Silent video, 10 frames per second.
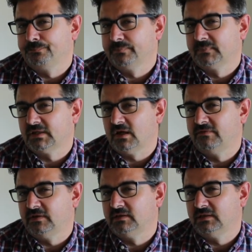So if
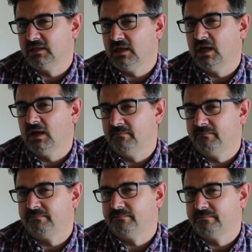you
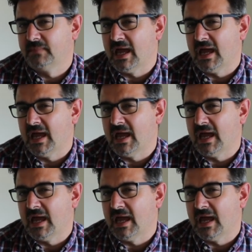yeah,